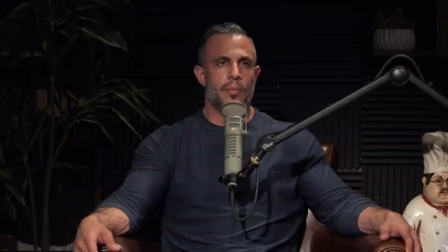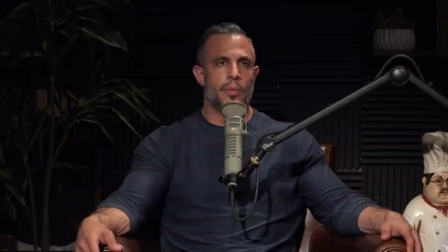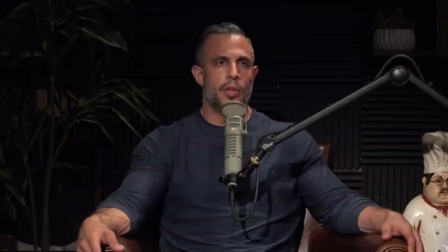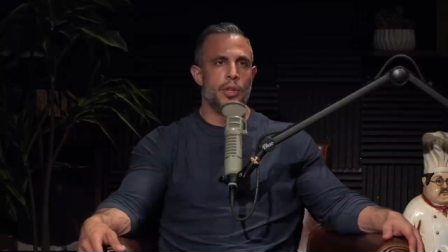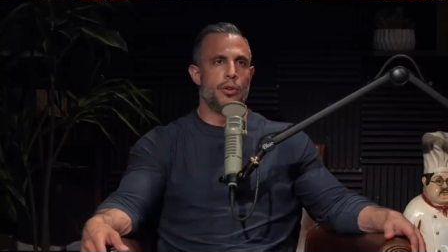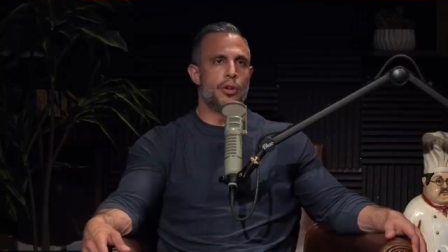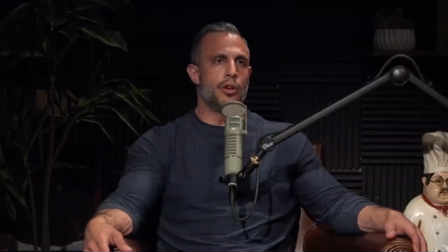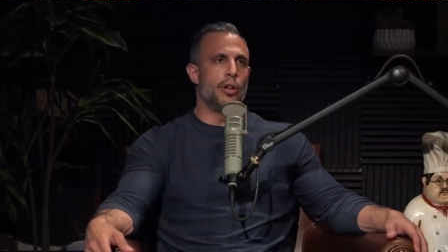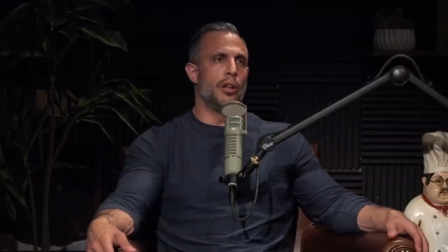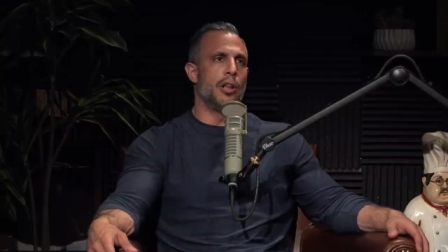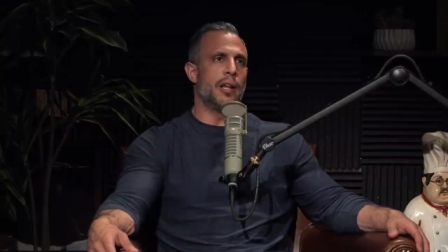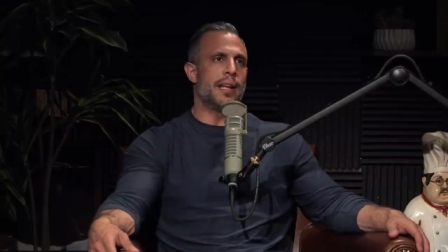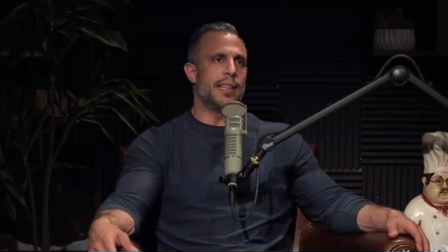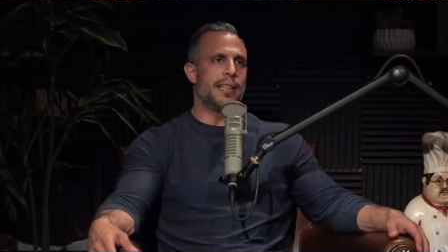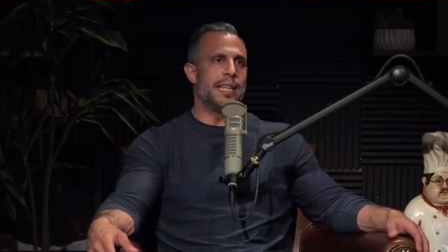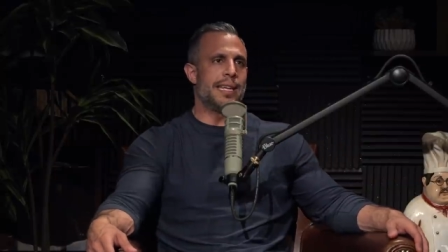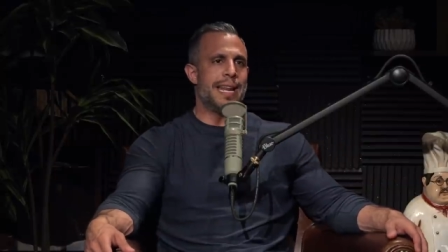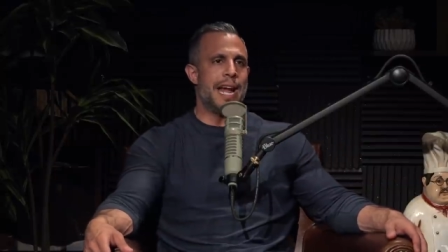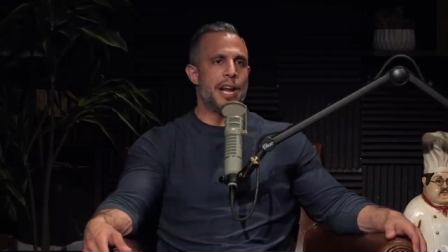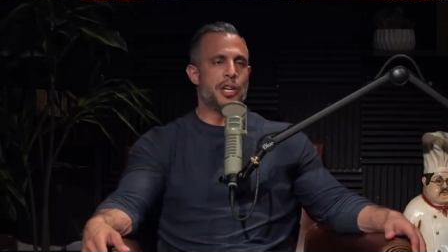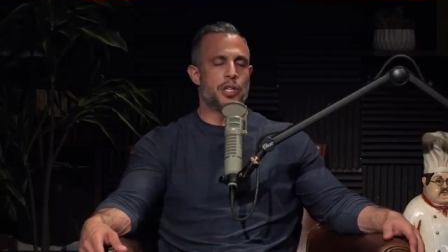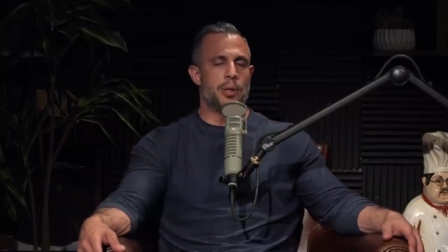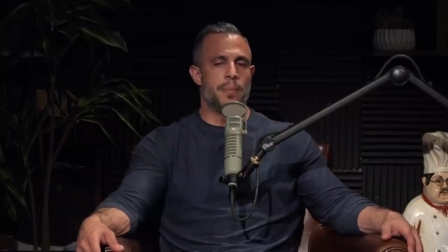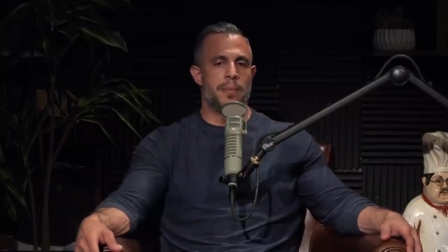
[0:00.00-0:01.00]
you could look at the
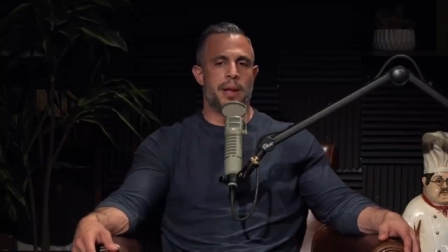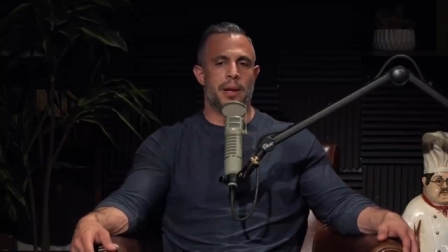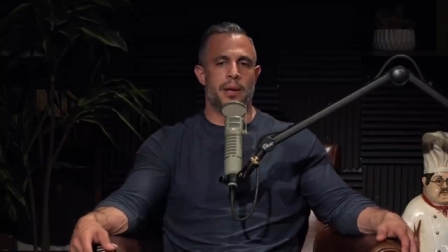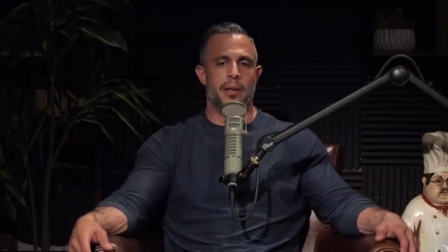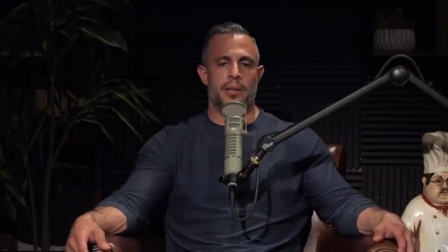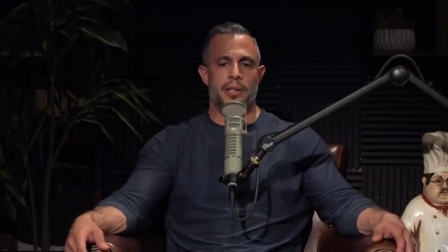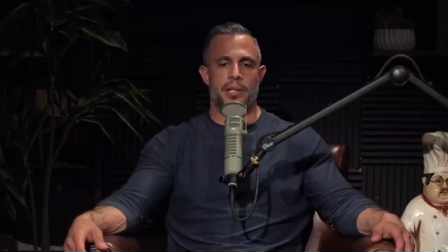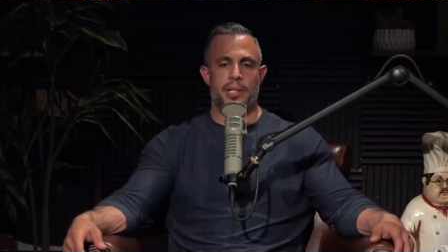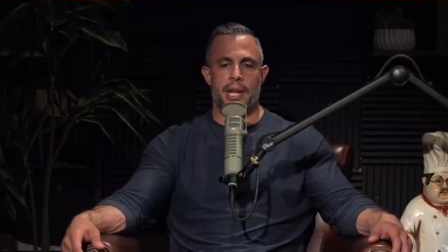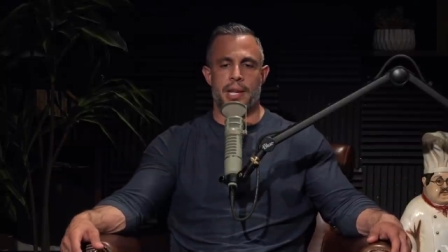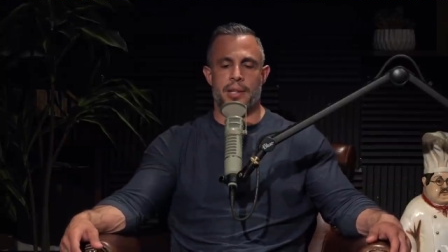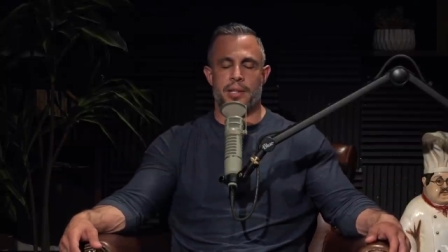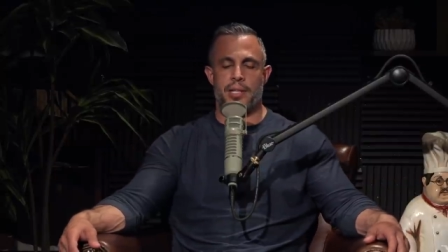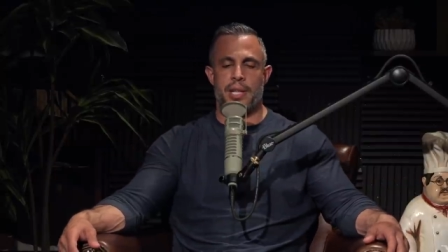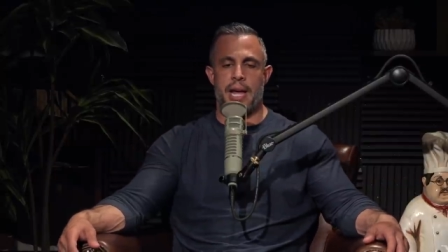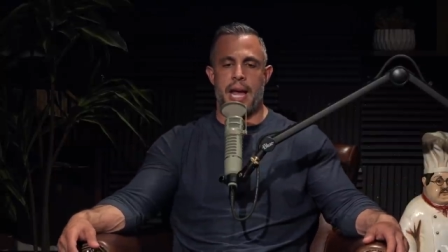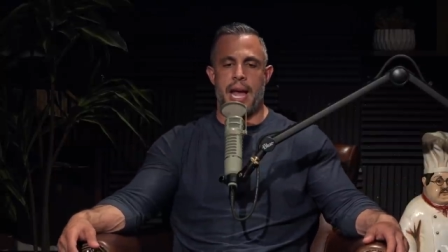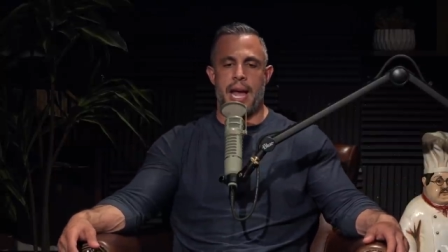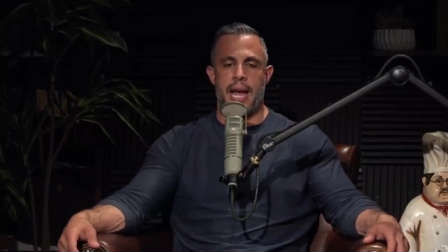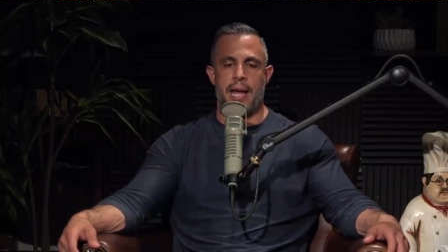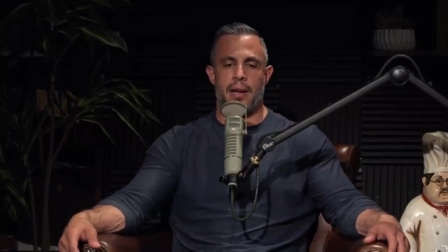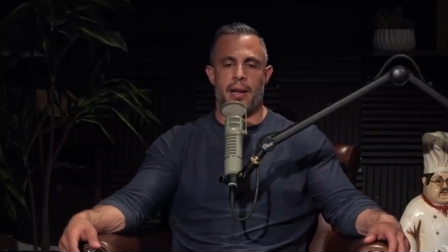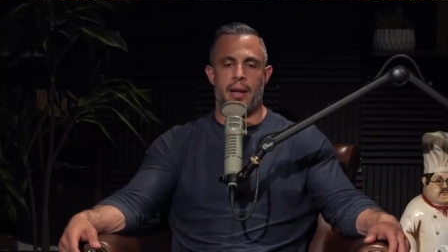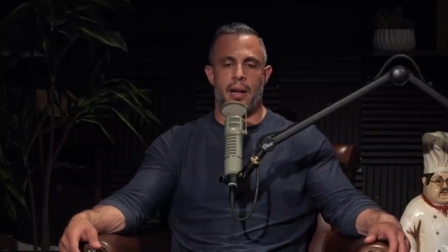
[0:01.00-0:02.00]
detriment in the sense
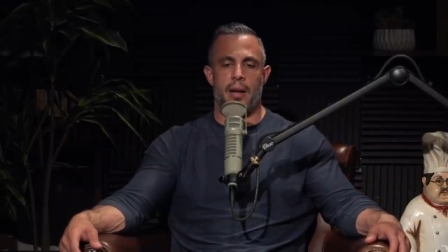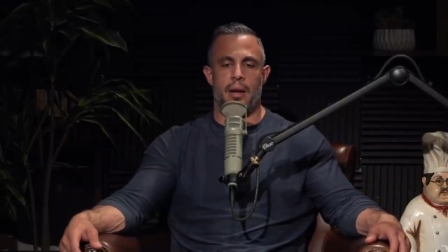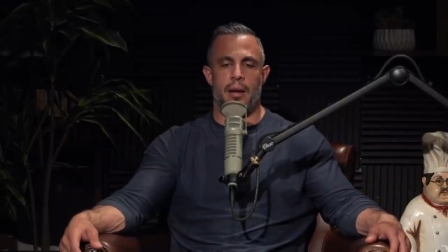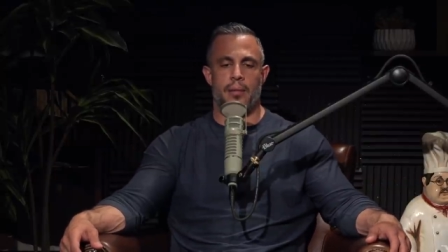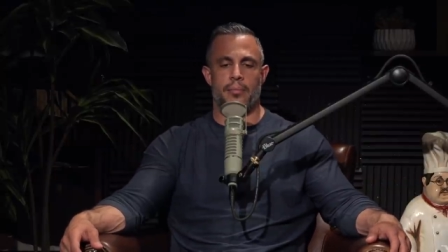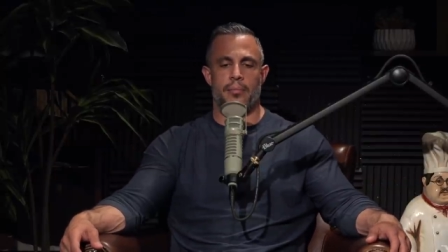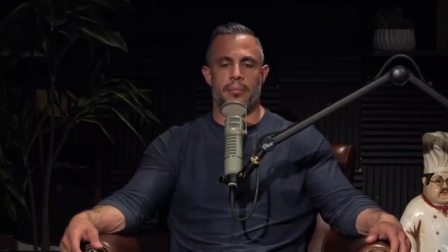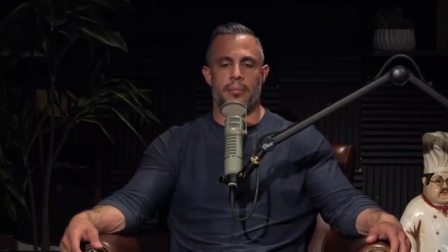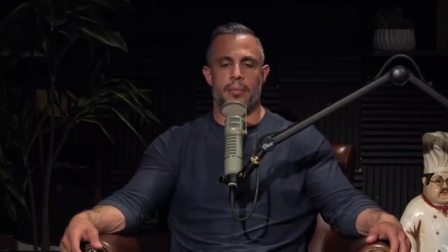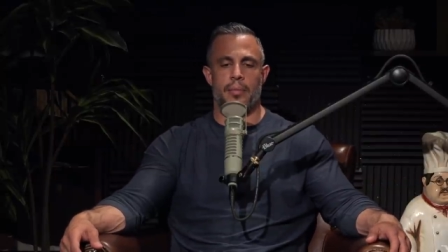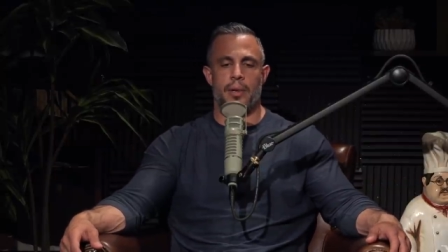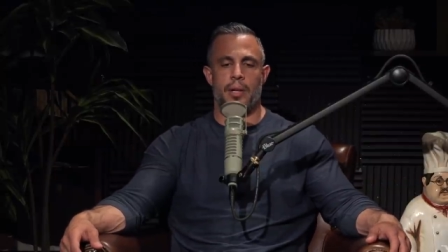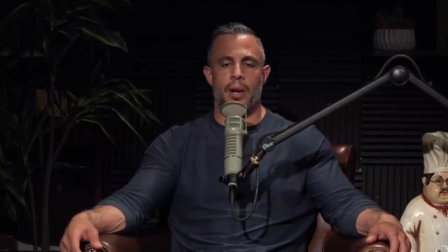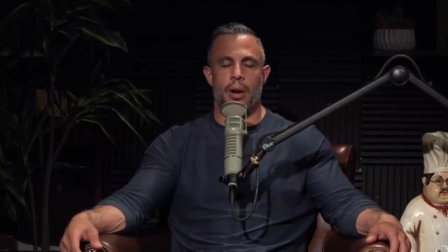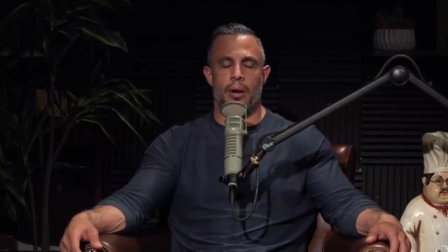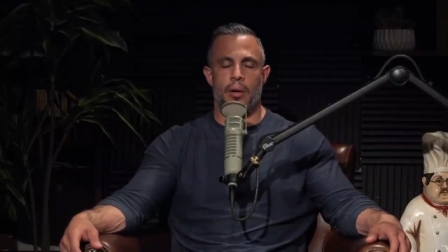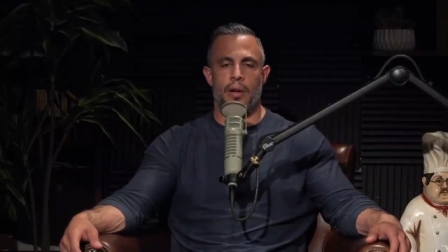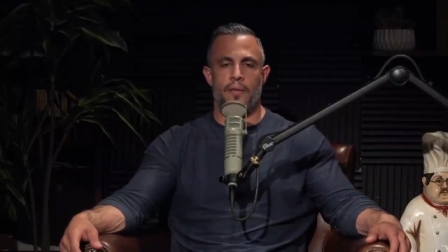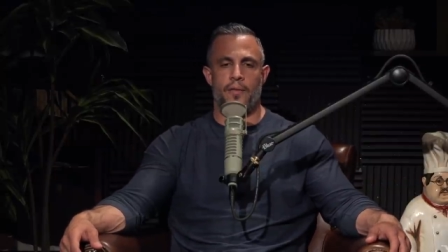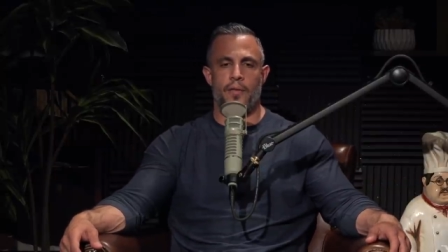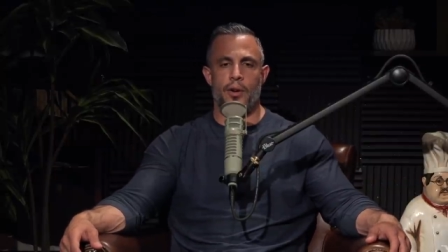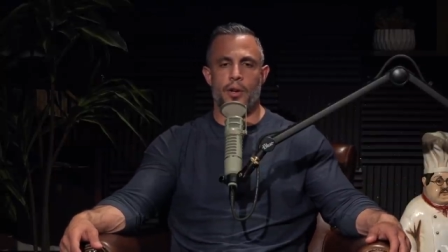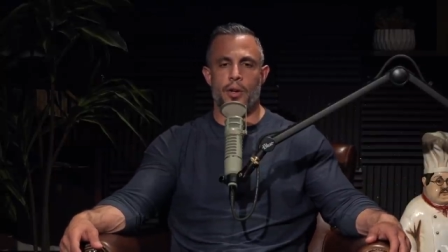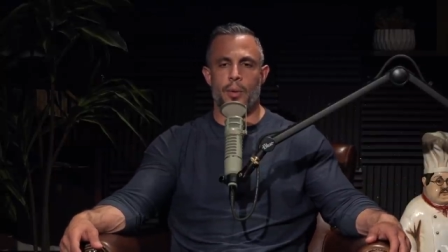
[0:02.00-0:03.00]
that, you know,
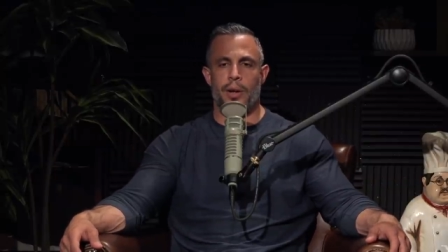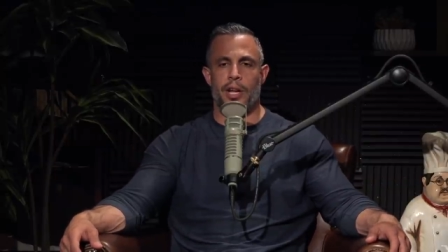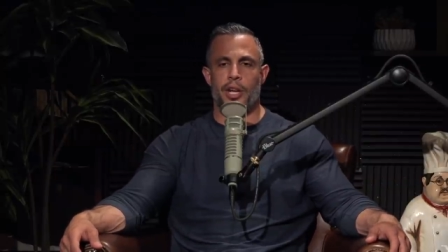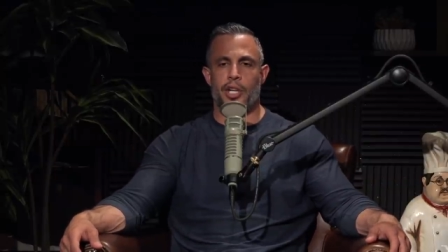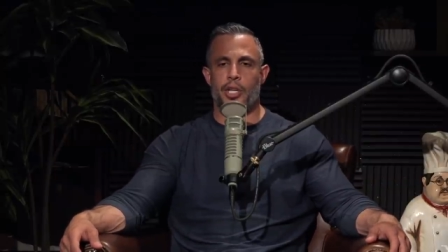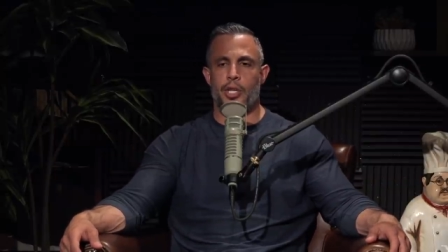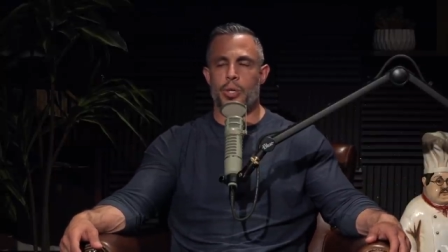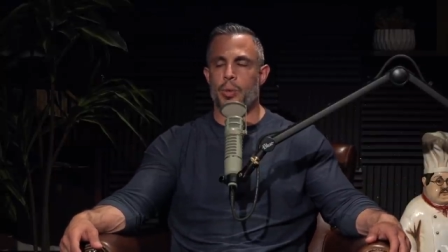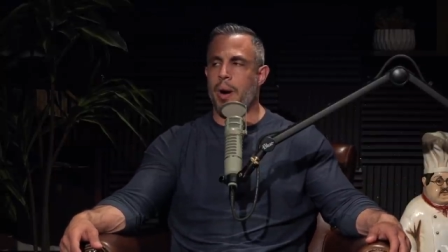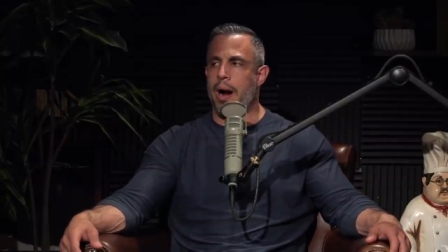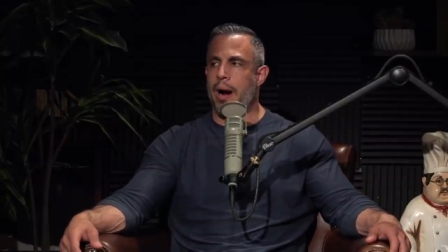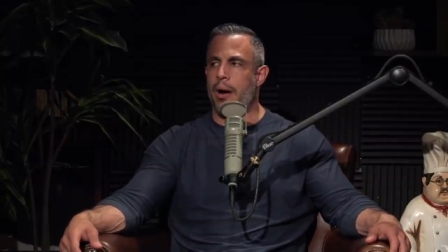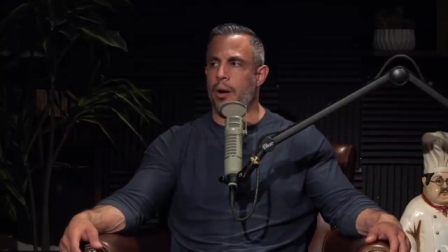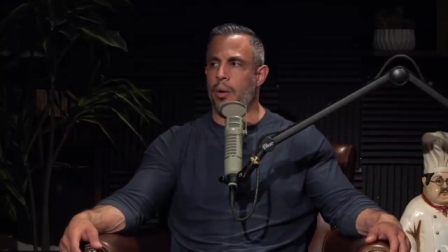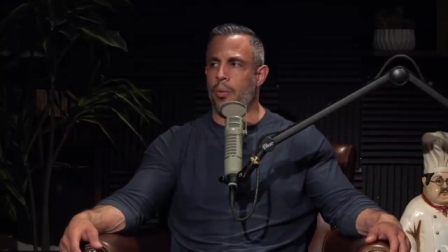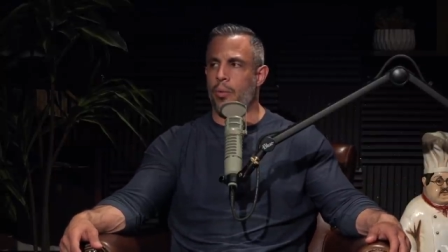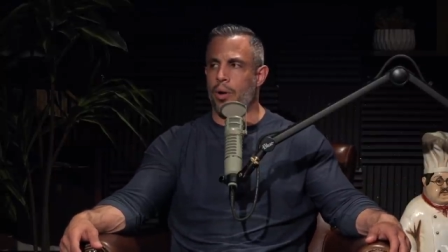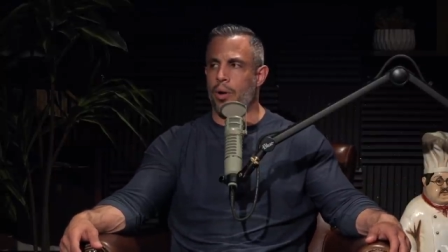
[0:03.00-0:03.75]
if you're doing a 2-hour